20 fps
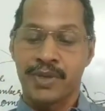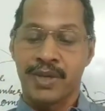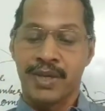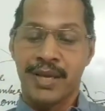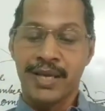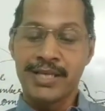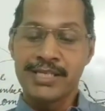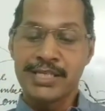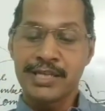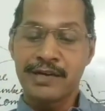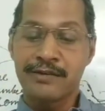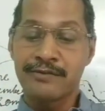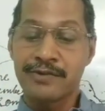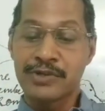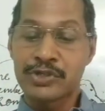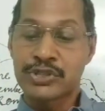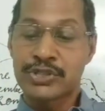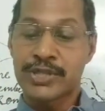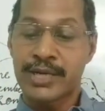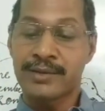Iswaran
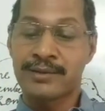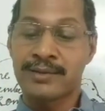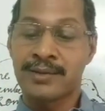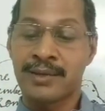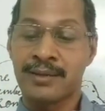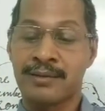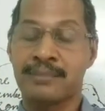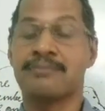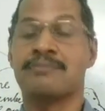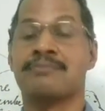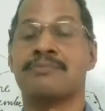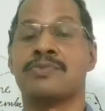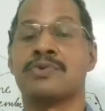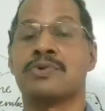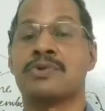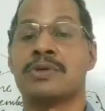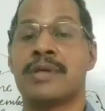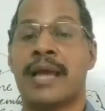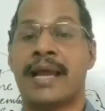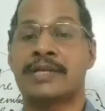would shrug
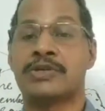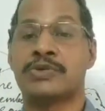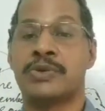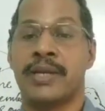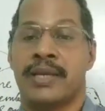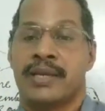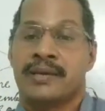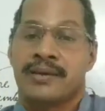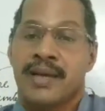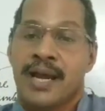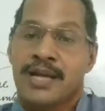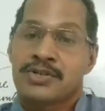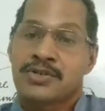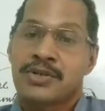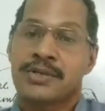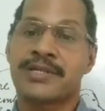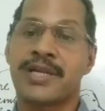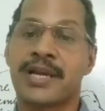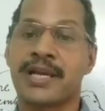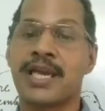casually.
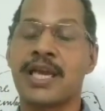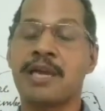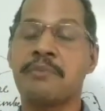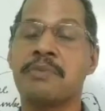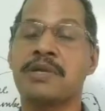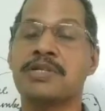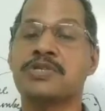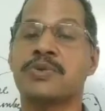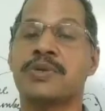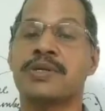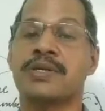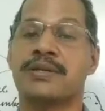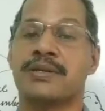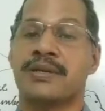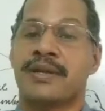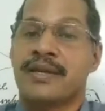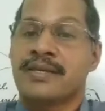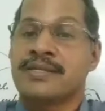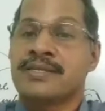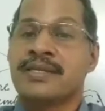Shrugging means what?
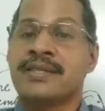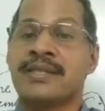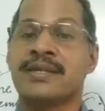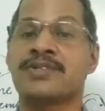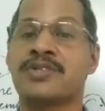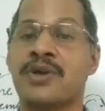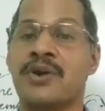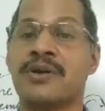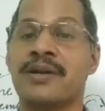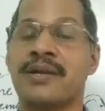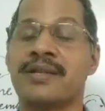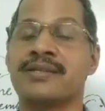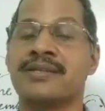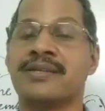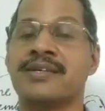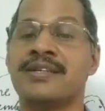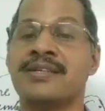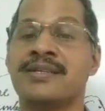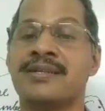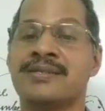Raising the shoulder
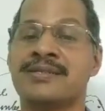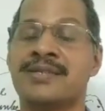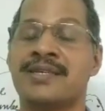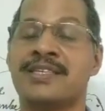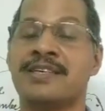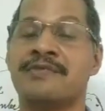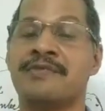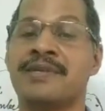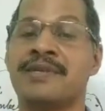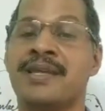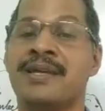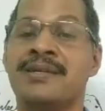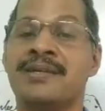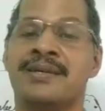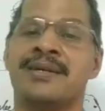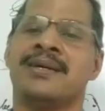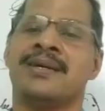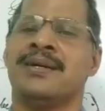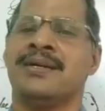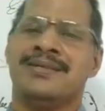in such a way that
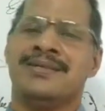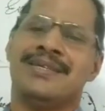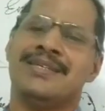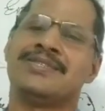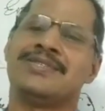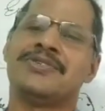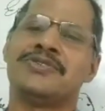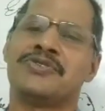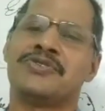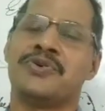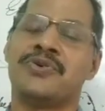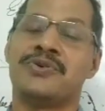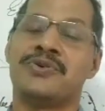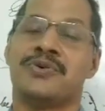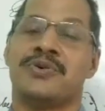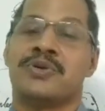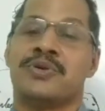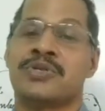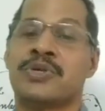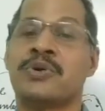it's just
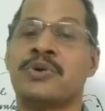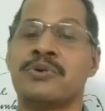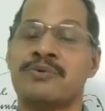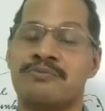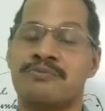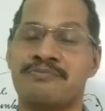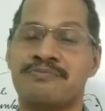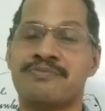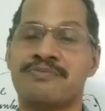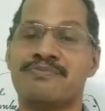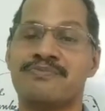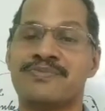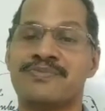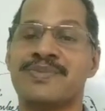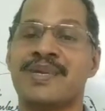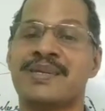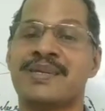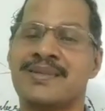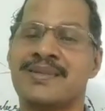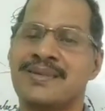show
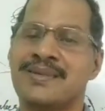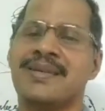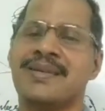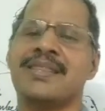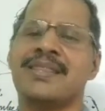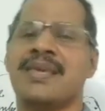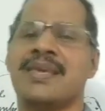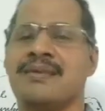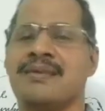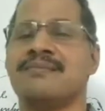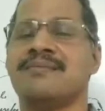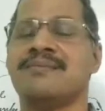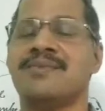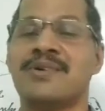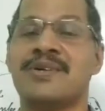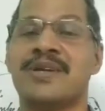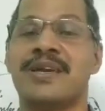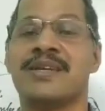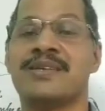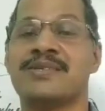that nothing.
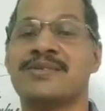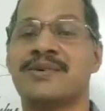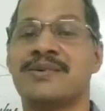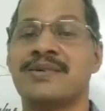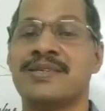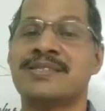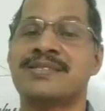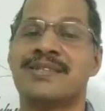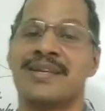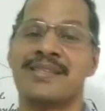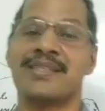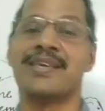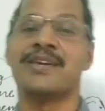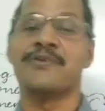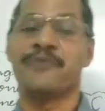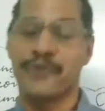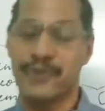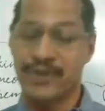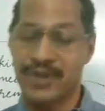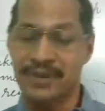Okay, so it is nothing
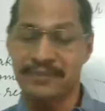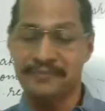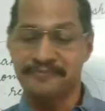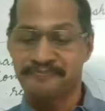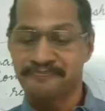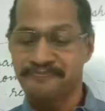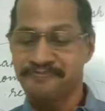for him.